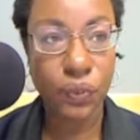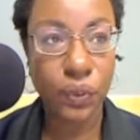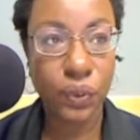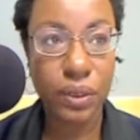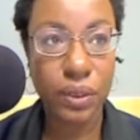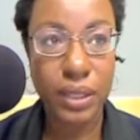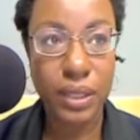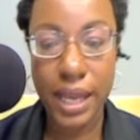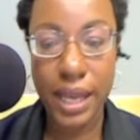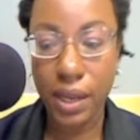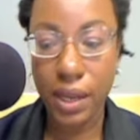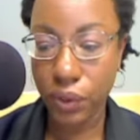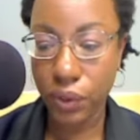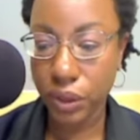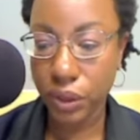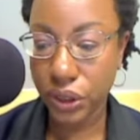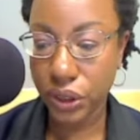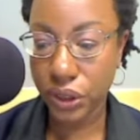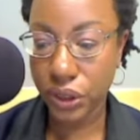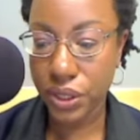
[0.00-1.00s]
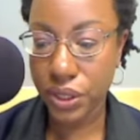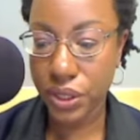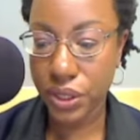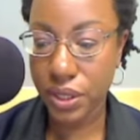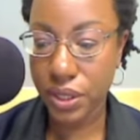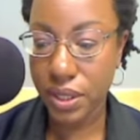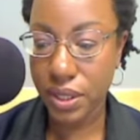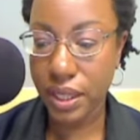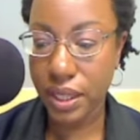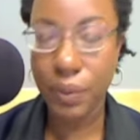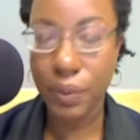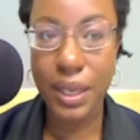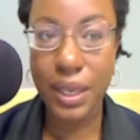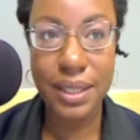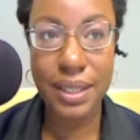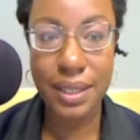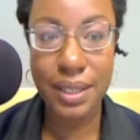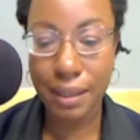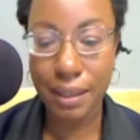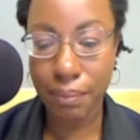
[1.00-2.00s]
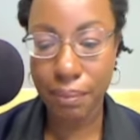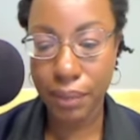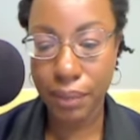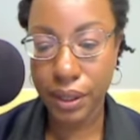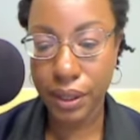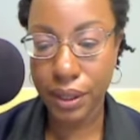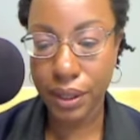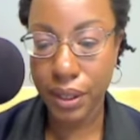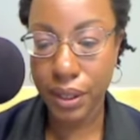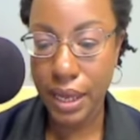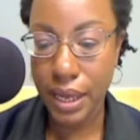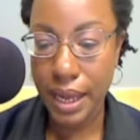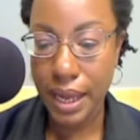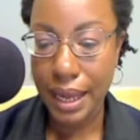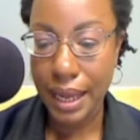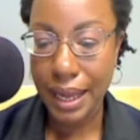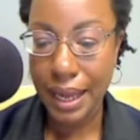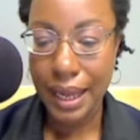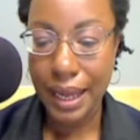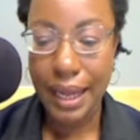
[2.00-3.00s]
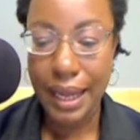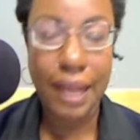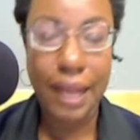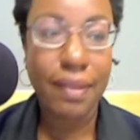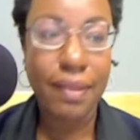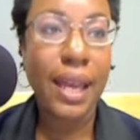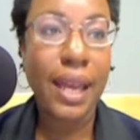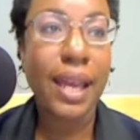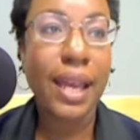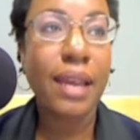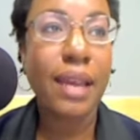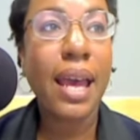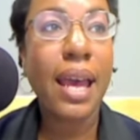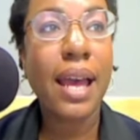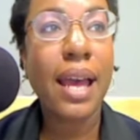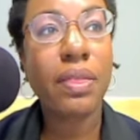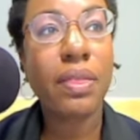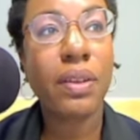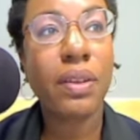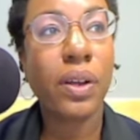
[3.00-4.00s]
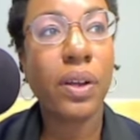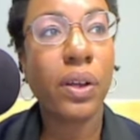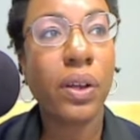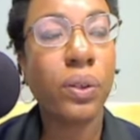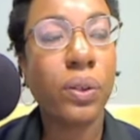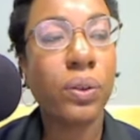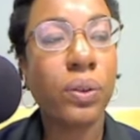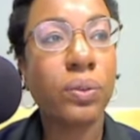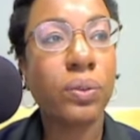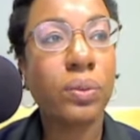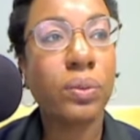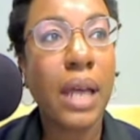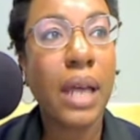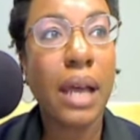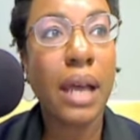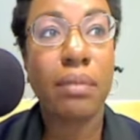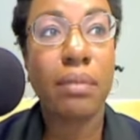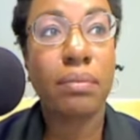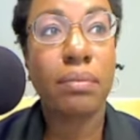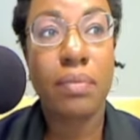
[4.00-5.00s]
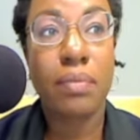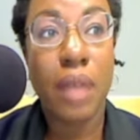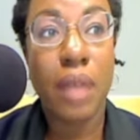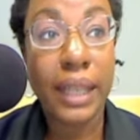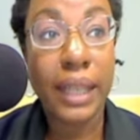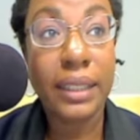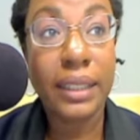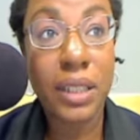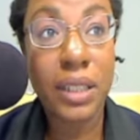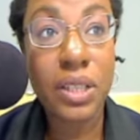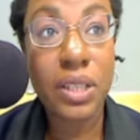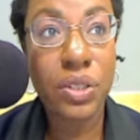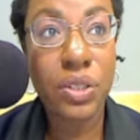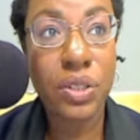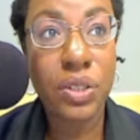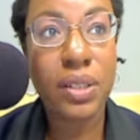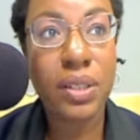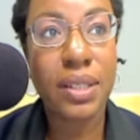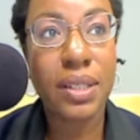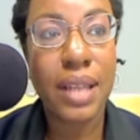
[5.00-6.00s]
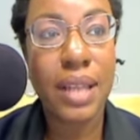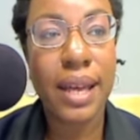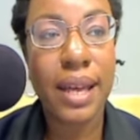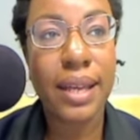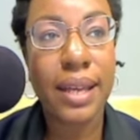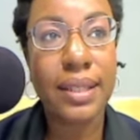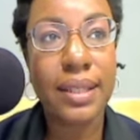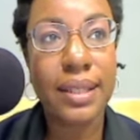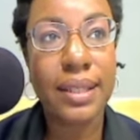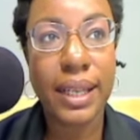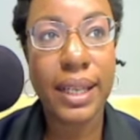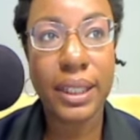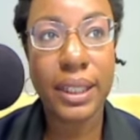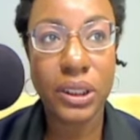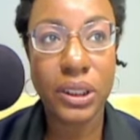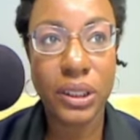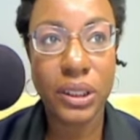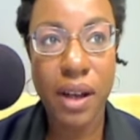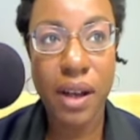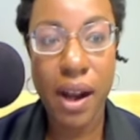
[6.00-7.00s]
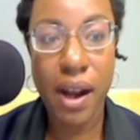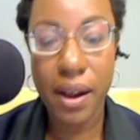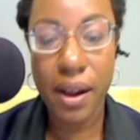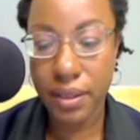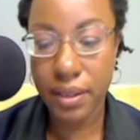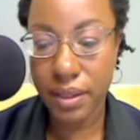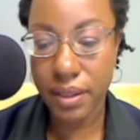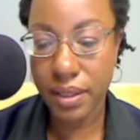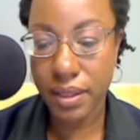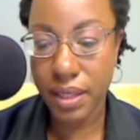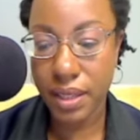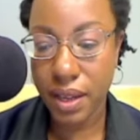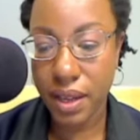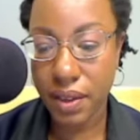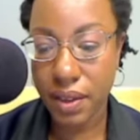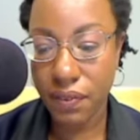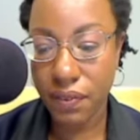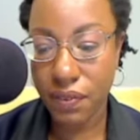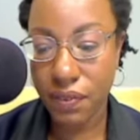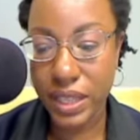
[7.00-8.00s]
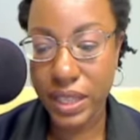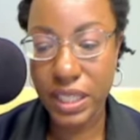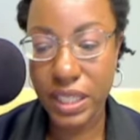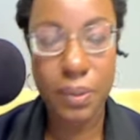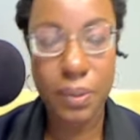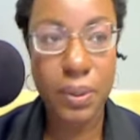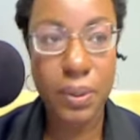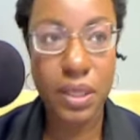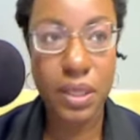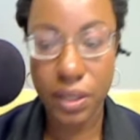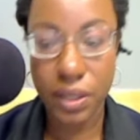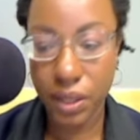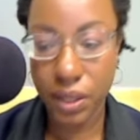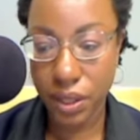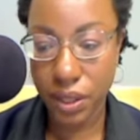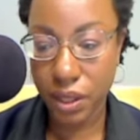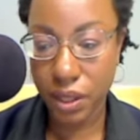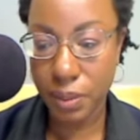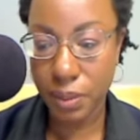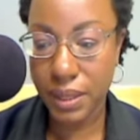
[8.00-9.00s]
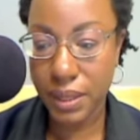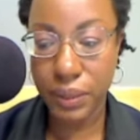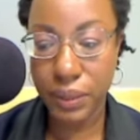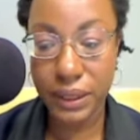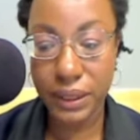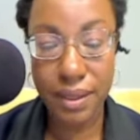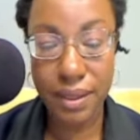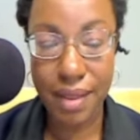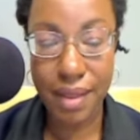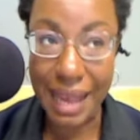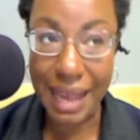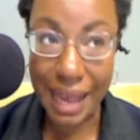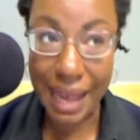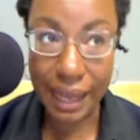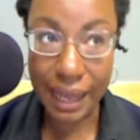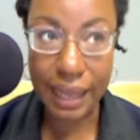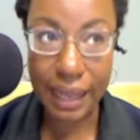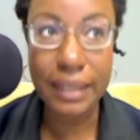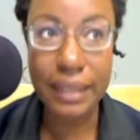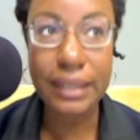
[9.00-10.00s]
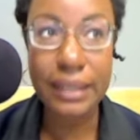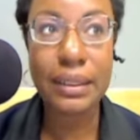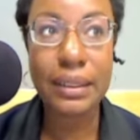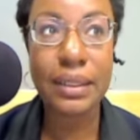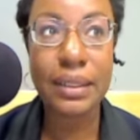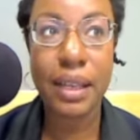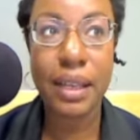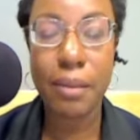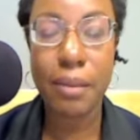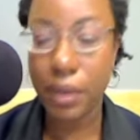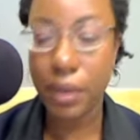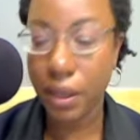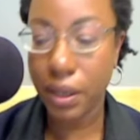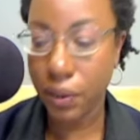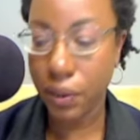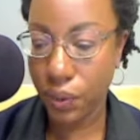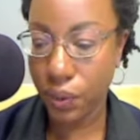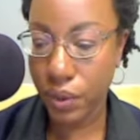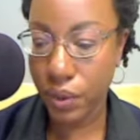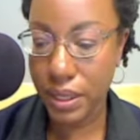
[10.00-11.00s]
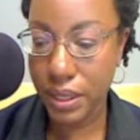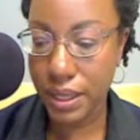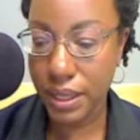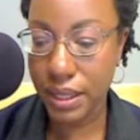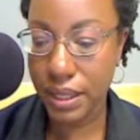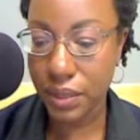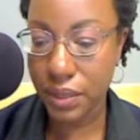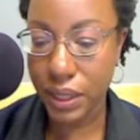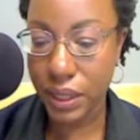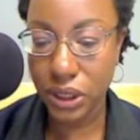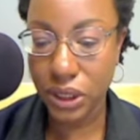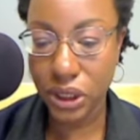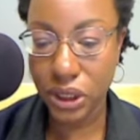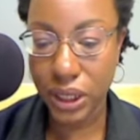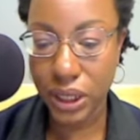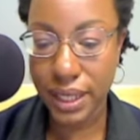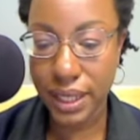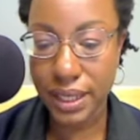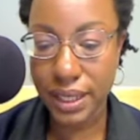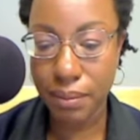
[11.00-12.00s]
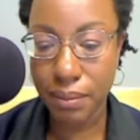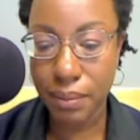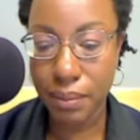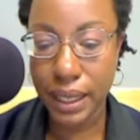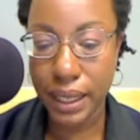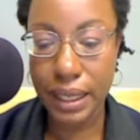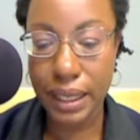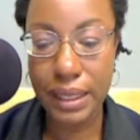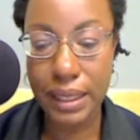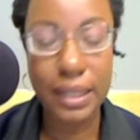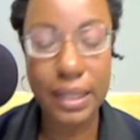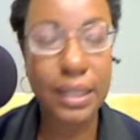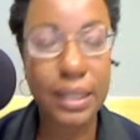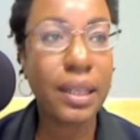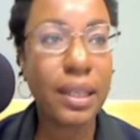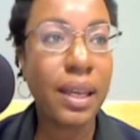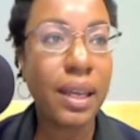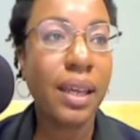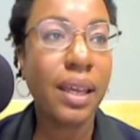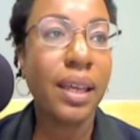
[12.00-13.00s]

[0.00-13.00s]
fruit and nut orchards, and they raised timber, and they had their own industrial sized kitchen gardens of vegetables and herbs, which they canned, and they bred horses and raised chickens and pigs, and